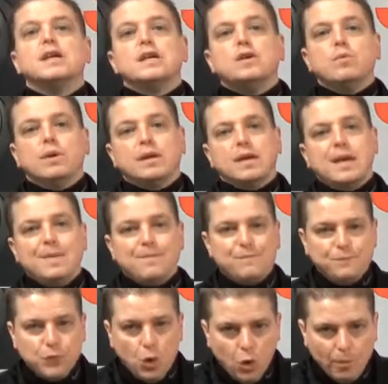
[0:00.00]
you want to keep
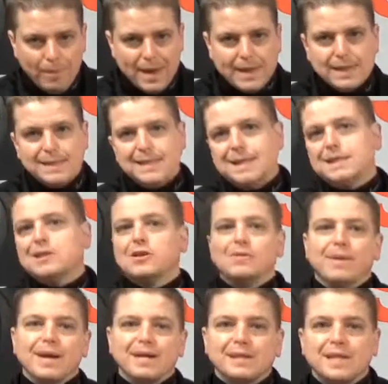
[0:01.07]
full magazines in your
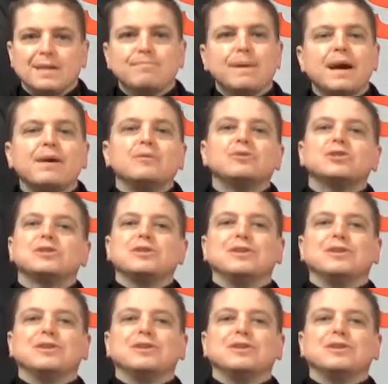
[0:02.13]
magazine pouch.